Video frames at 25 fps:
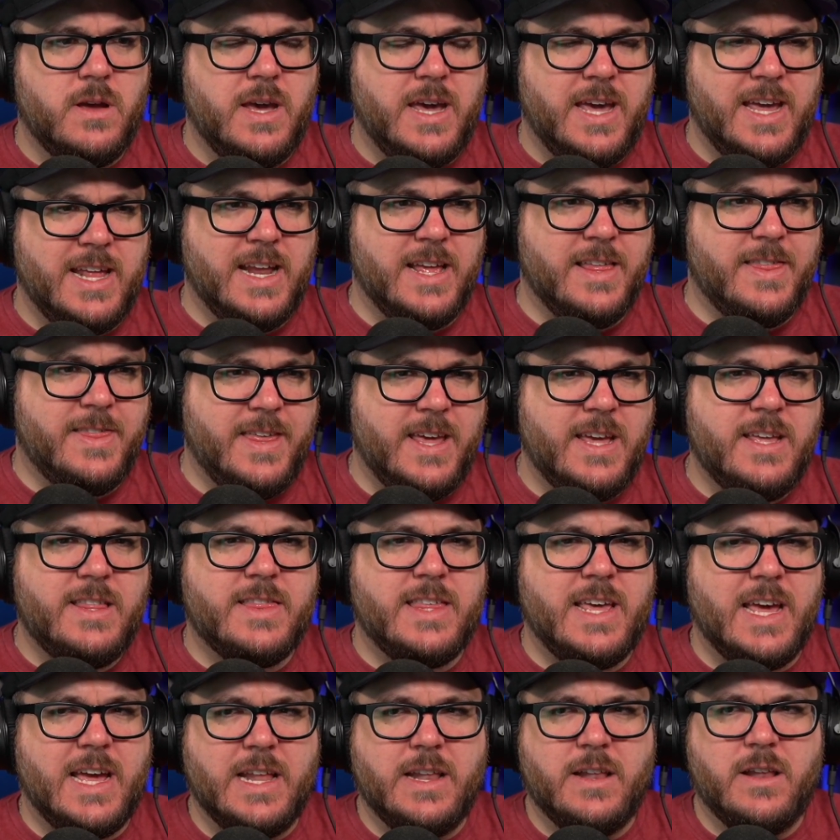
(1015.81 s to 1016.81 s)
And I think
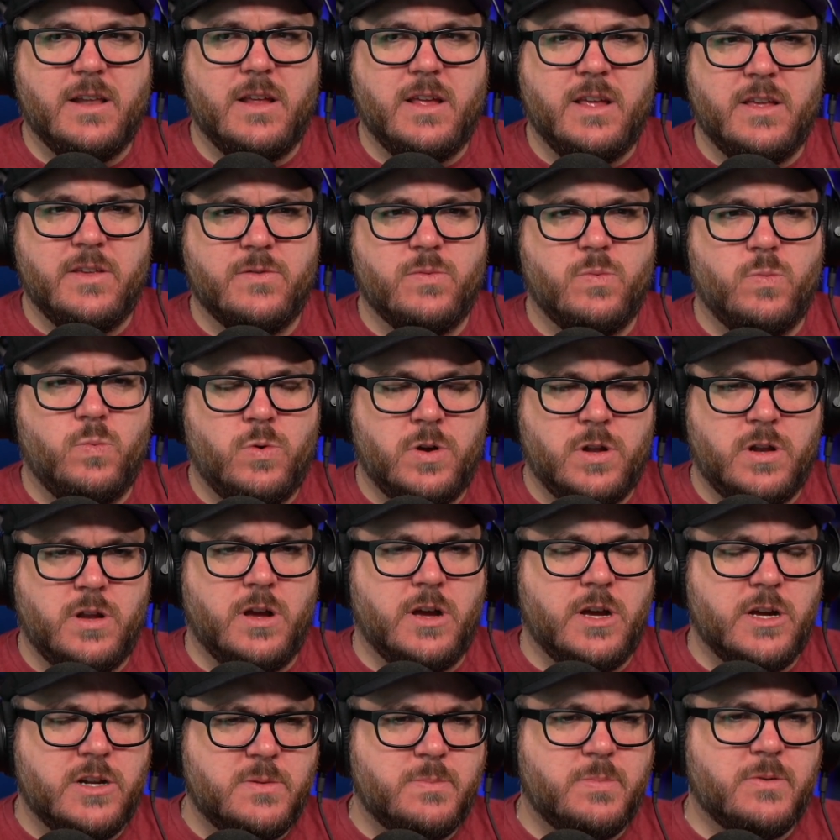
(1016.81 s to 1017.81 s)
that is
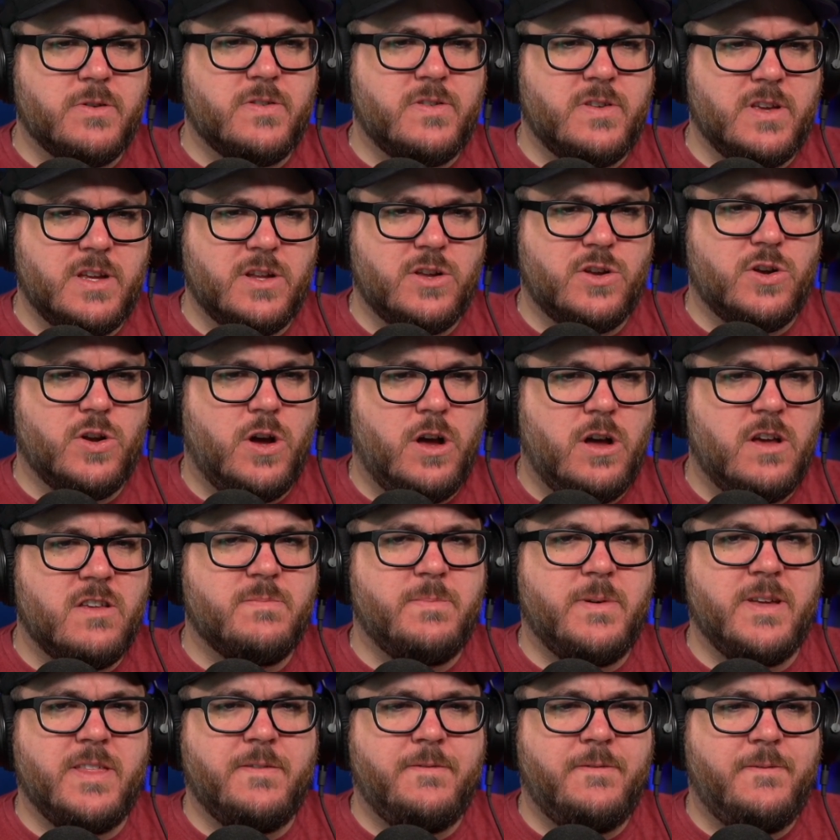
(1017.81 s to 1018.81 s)
100% caused
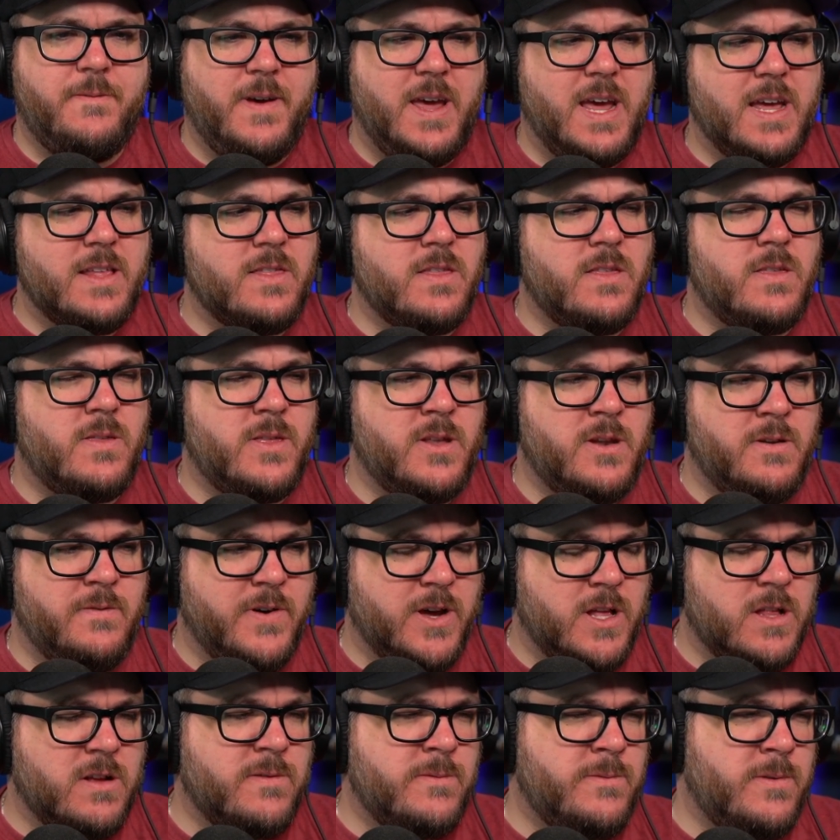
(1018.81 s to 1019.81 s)
by the fact that the
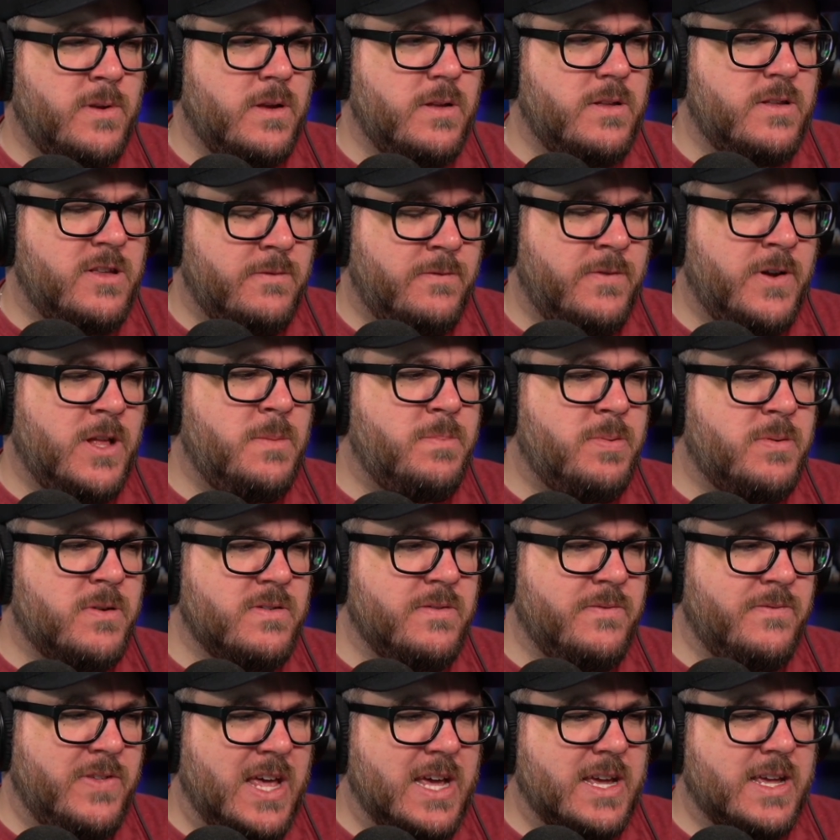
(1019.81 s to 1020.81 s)
developers
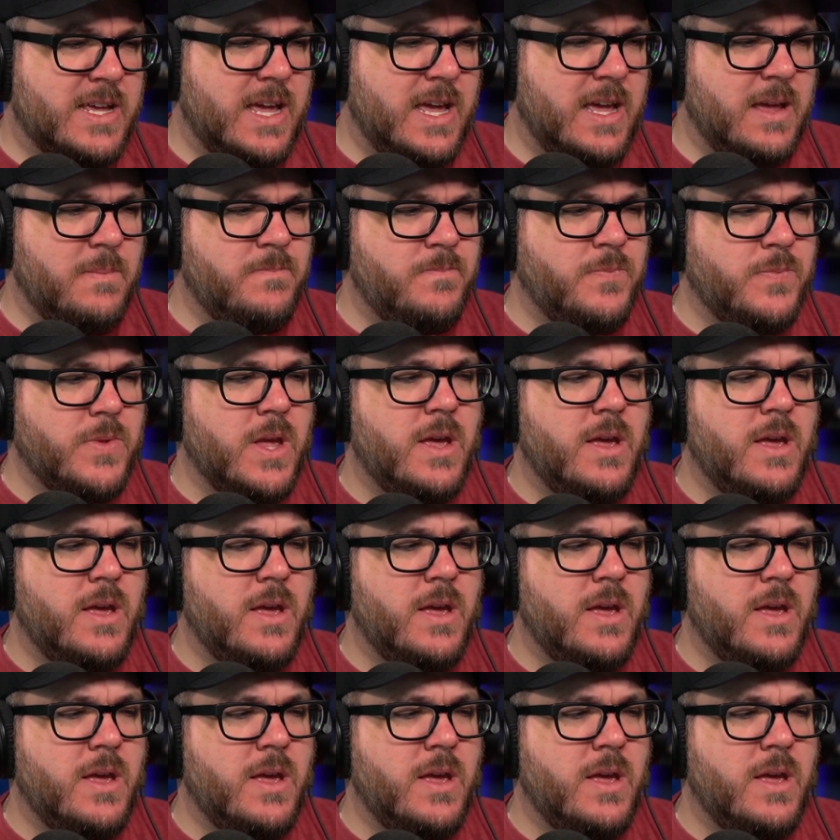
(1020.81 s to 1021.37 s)
of that game